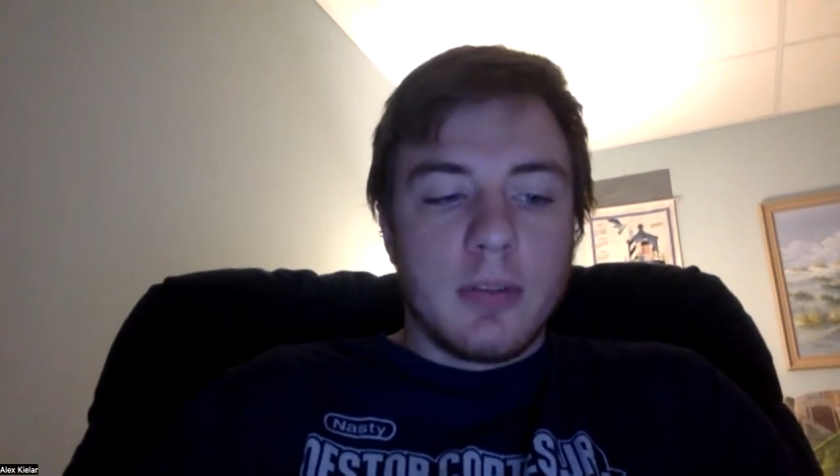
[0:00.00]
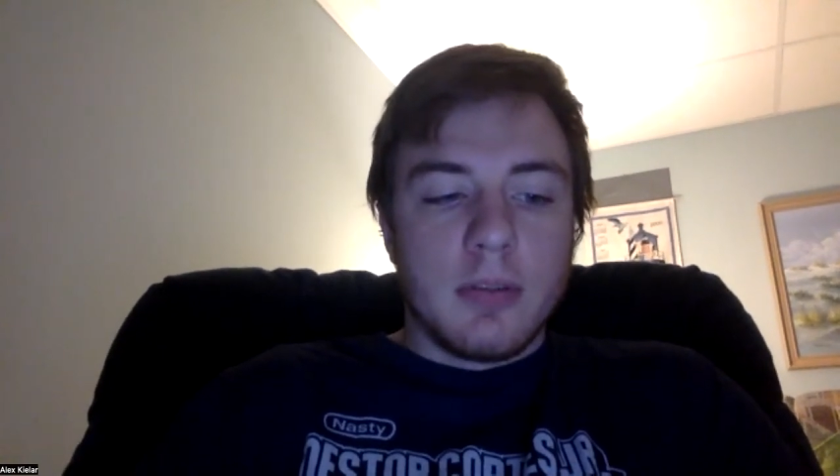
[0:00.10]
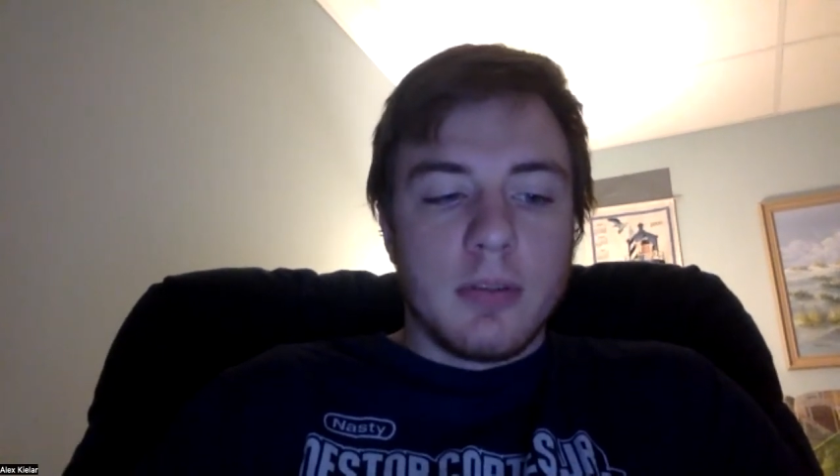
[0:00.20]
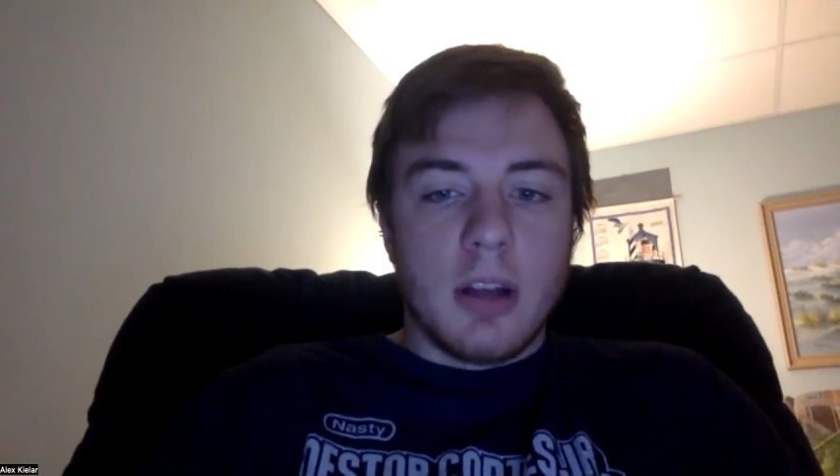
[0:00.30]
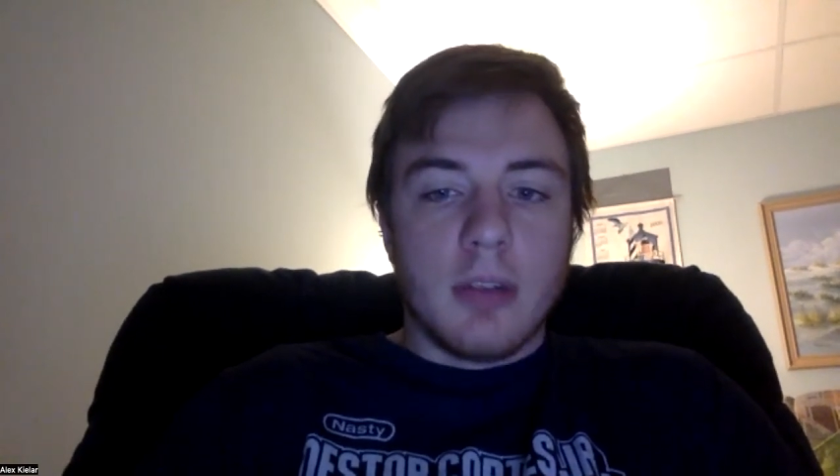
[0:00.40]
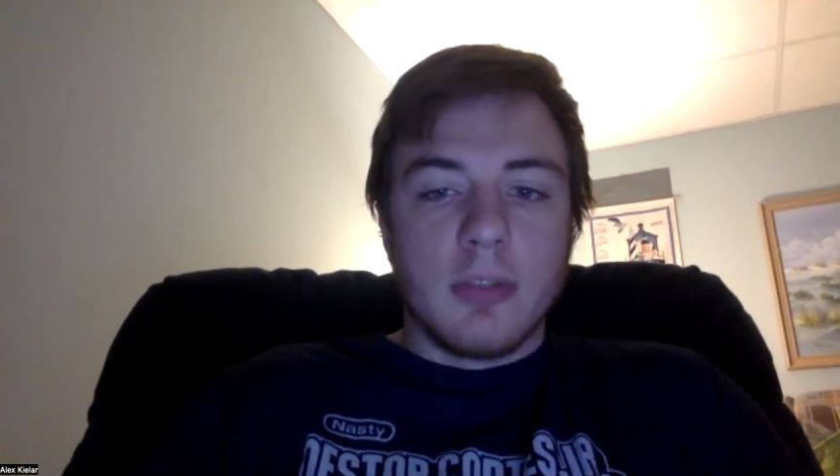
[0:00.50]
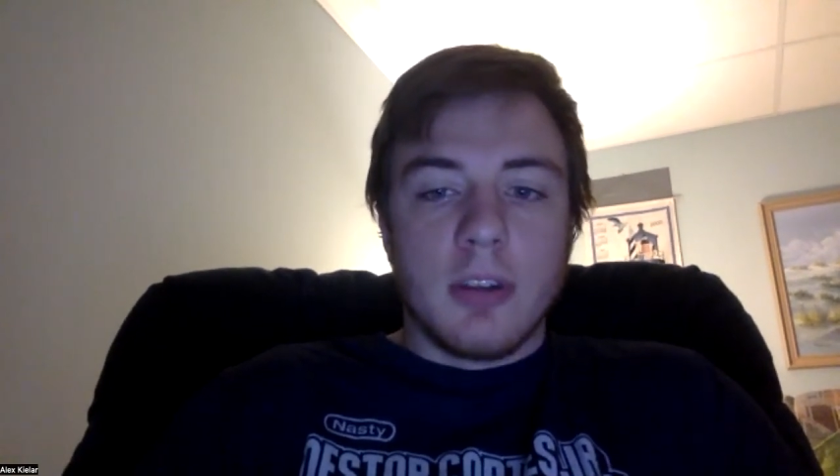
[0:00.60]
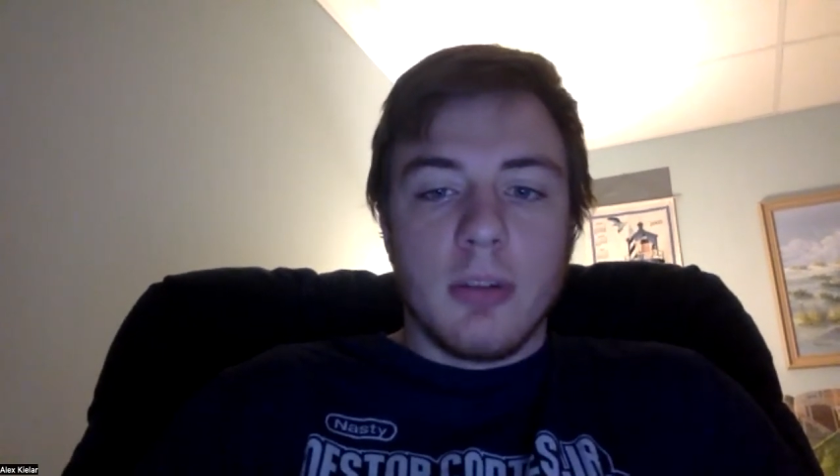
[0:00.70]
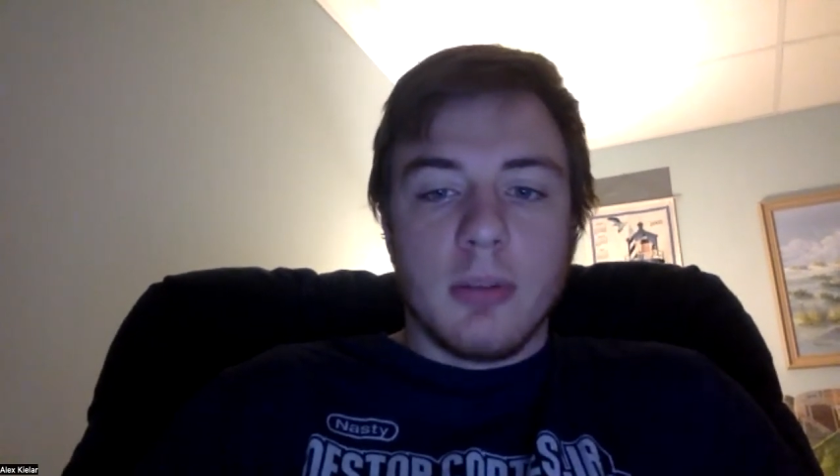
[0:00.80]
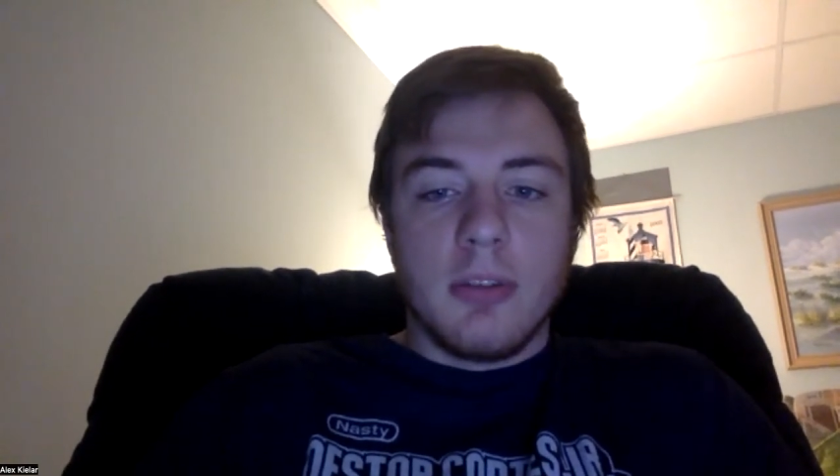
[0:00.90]

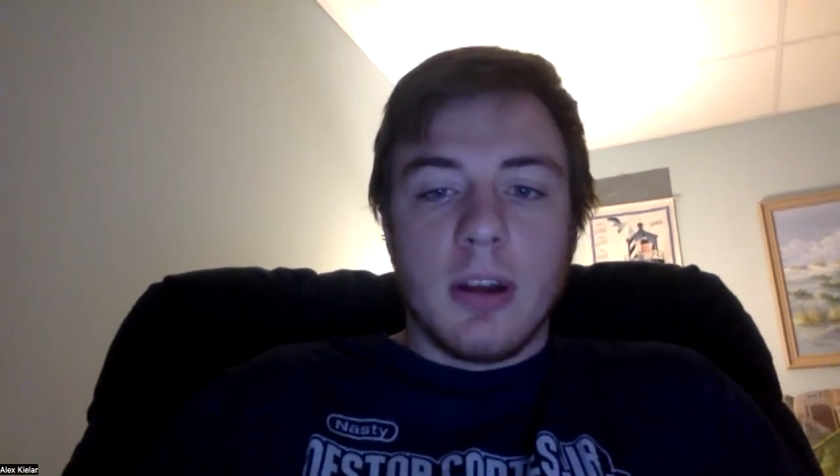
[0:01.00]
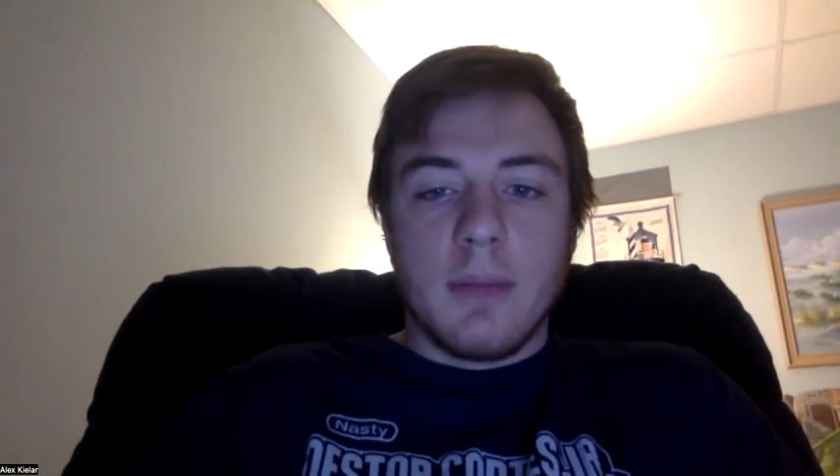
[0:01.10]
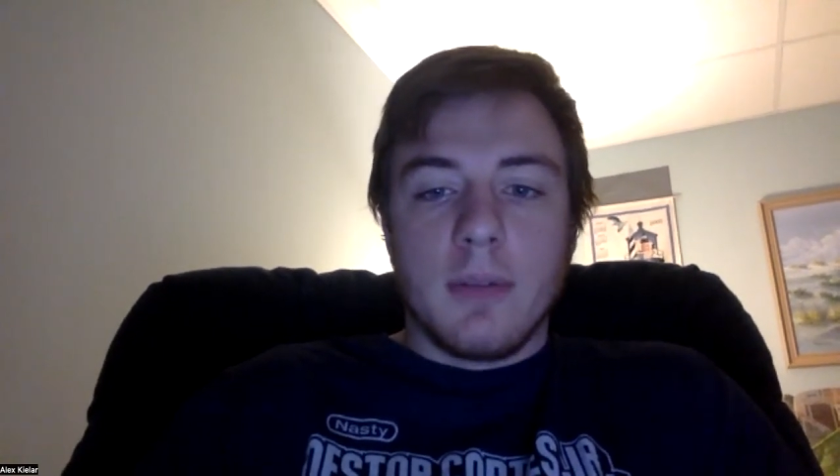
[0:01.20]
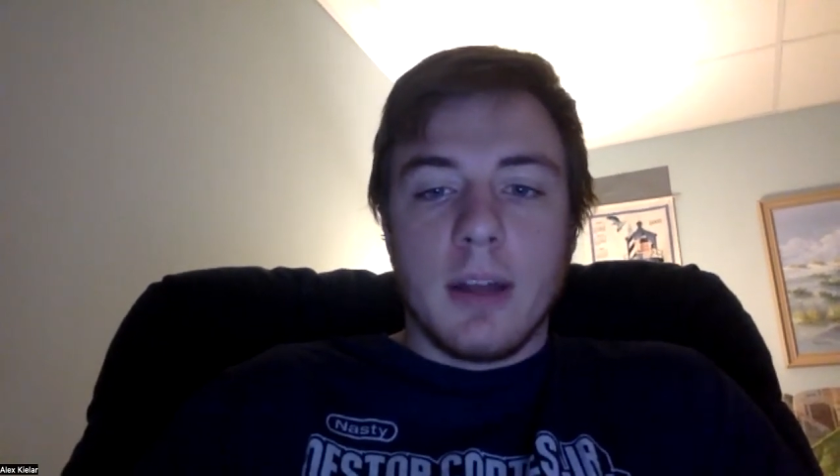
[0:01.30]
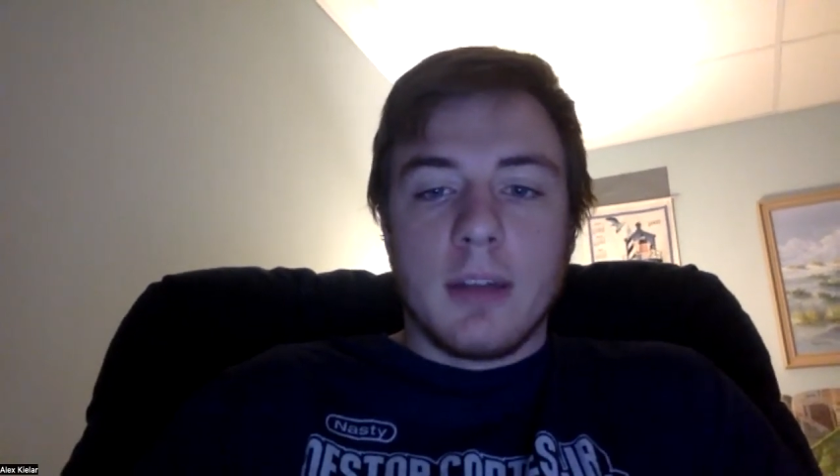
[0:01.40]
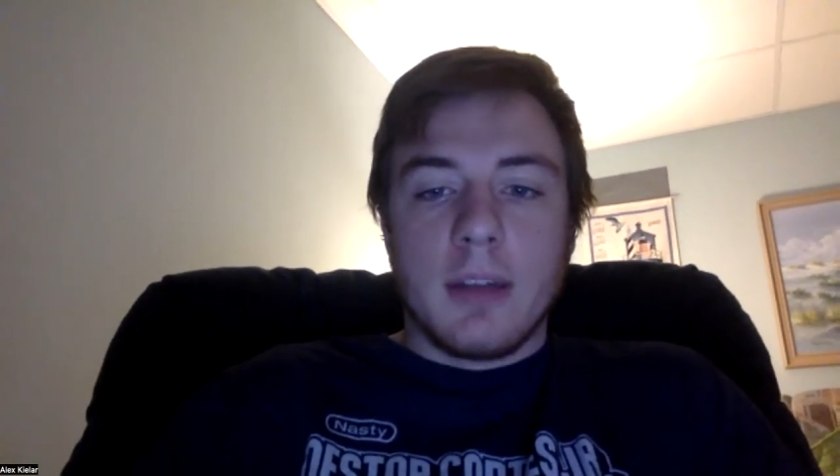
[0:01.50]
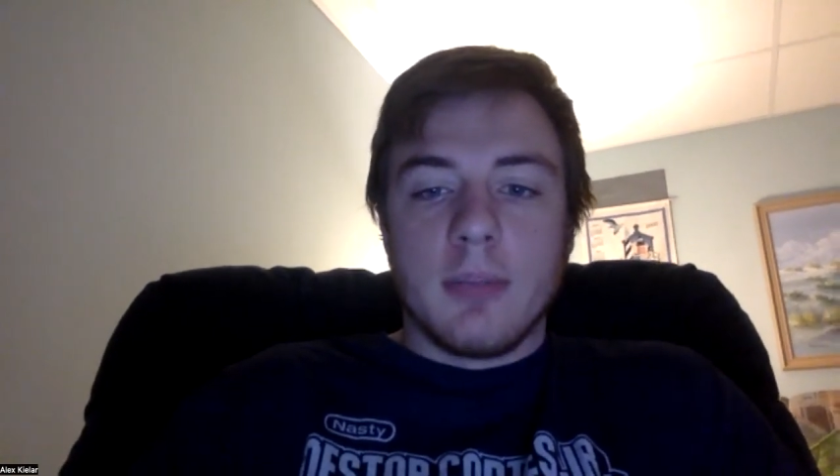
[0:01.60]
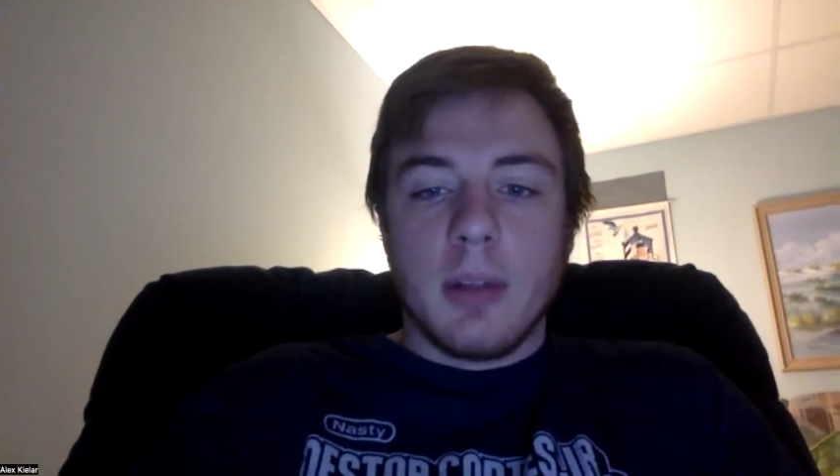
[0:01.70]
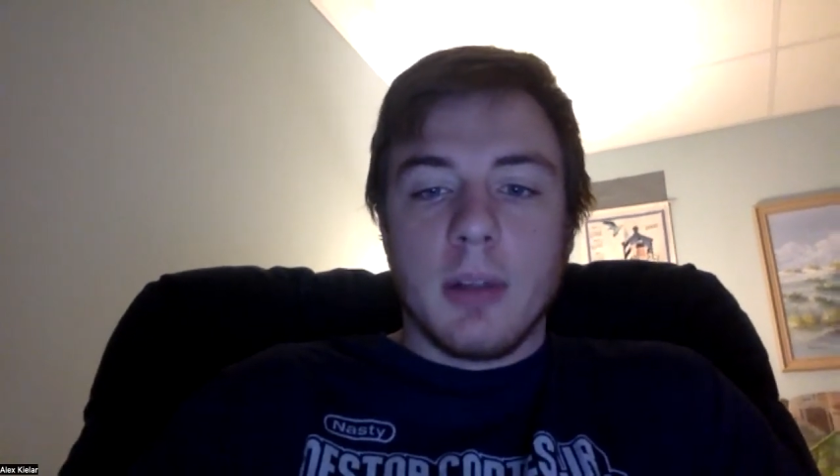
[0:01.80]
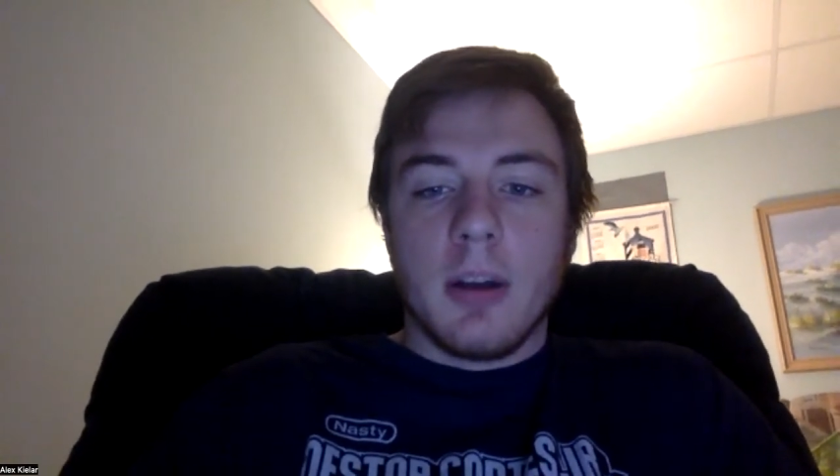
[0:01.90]
Scalzo, was drafted last year
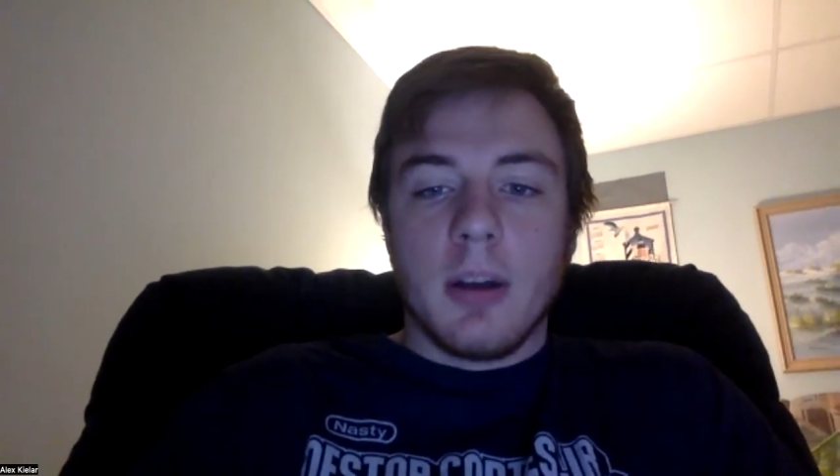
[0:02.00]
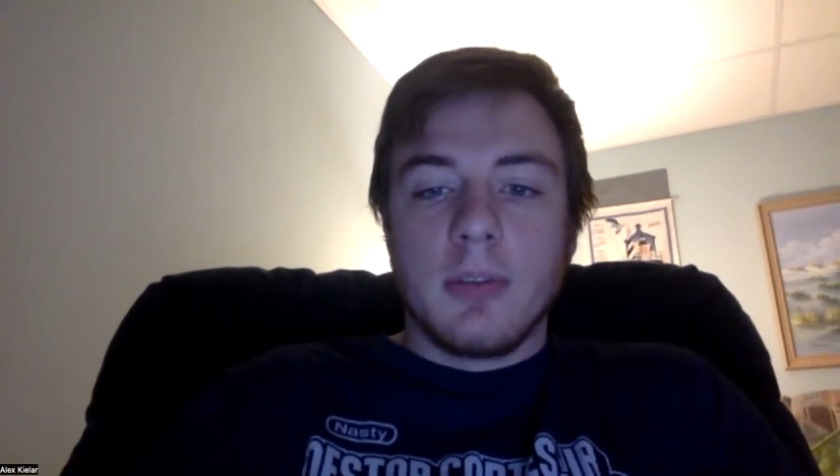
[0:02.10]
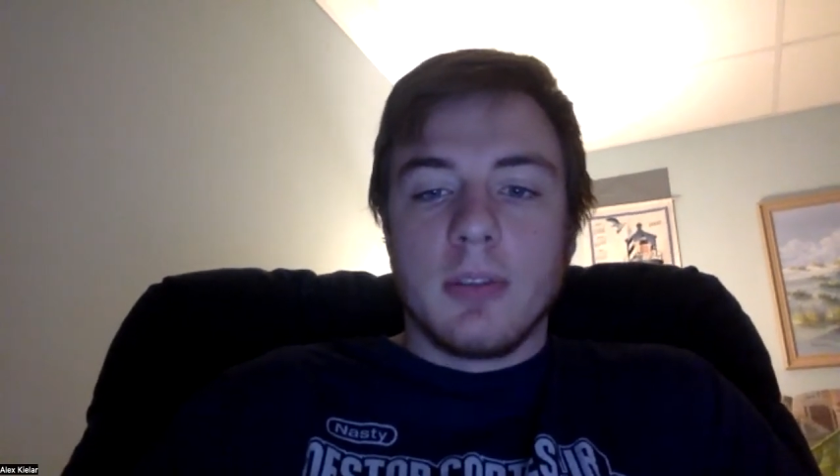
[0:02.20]
by the Cubs.